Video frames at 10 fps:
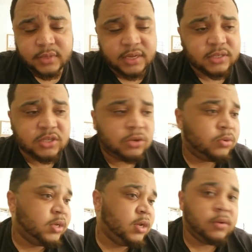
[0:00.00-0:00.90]
It is
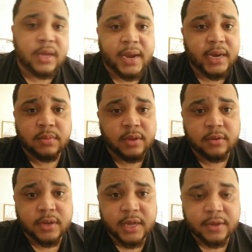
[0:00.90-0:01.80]
totally okay not to be
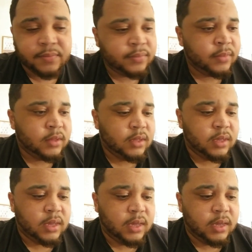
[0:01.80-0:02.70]
okay.
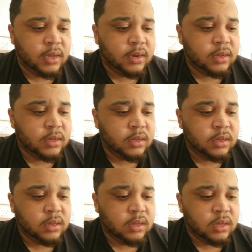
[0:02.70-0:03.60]
And
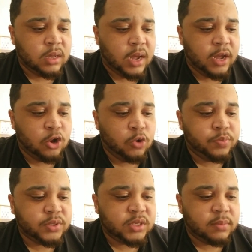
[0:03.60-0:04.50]
I
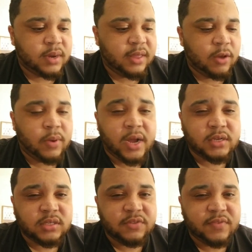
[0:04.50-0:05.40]
hope somebody that
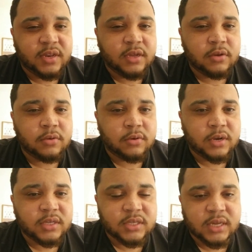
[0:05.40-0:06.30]
watches the video or
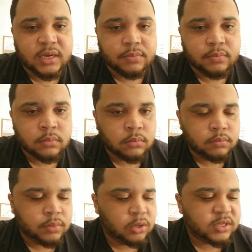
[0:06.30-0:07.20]
has seen
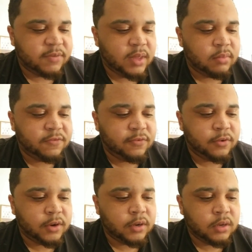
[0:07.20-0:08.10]
posts I made
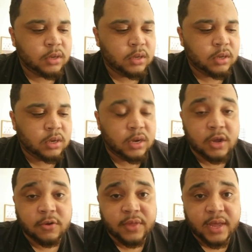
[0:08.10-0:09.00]
before
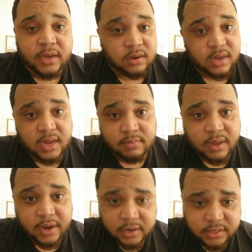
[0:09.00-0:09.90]
know that you're not
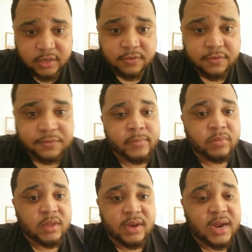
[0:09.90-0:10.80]
by yourself.
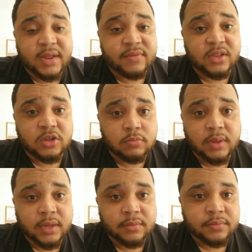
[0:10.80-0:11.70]
Not even a little bit.